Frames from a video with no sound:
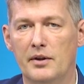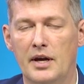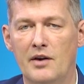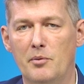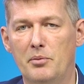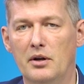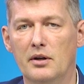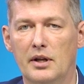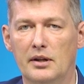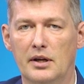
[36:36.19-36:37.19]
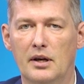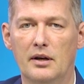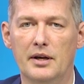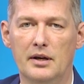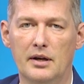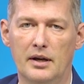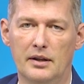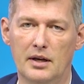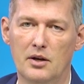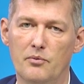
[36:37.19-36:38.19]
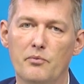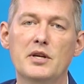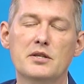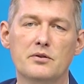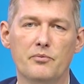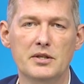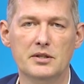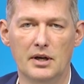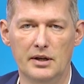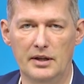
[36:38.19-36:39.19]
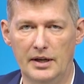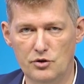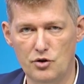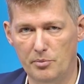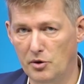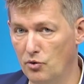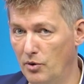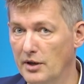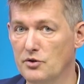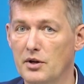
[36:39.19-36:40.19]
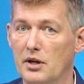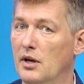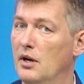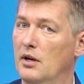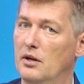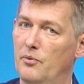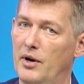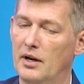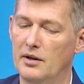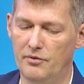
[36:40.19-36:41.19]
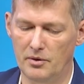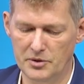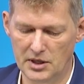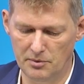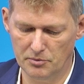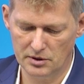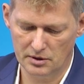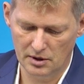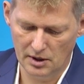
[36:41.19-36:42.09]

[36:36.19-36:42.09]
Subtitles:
have a button and they click and they can restart that job queue entry directly from Teams.